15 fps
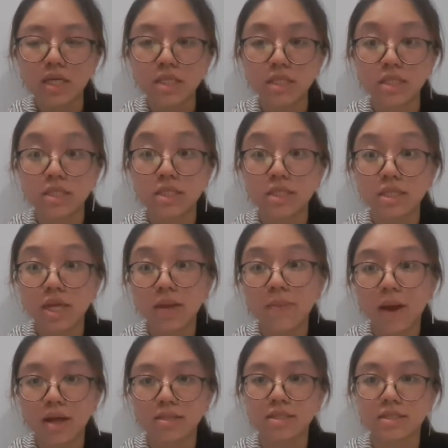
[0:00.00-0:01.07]
It's the same
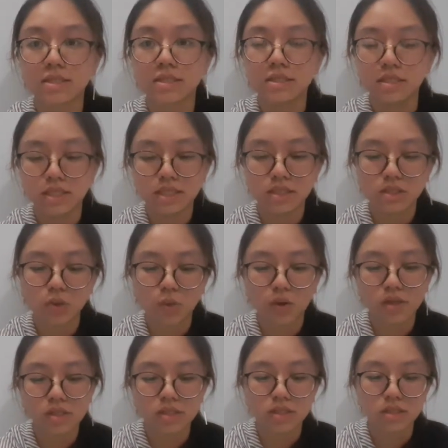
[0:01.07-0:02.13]
as these
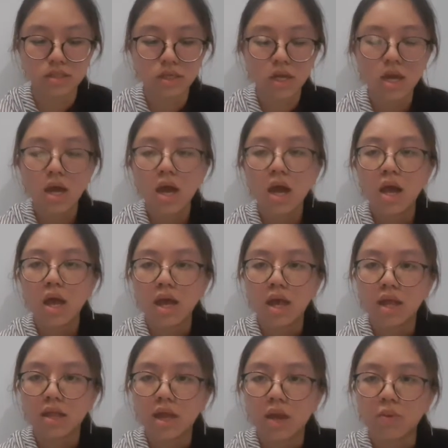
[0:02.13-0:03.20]
questions,
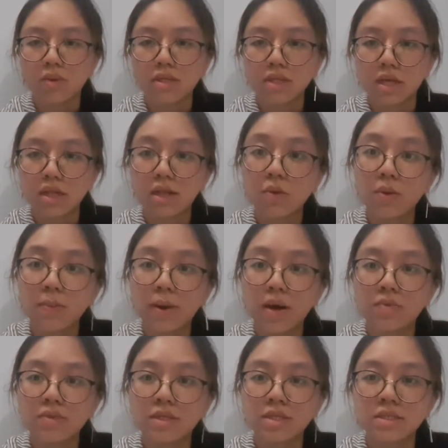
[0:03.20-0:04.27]
and I will tell you
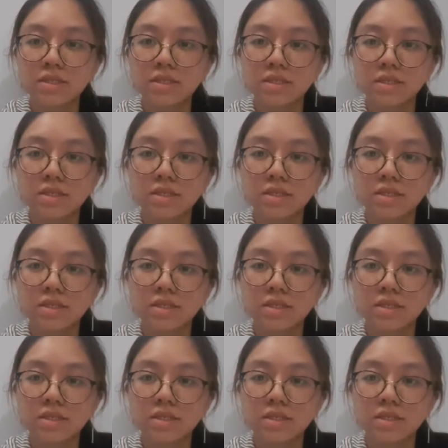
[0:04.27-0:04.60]
about the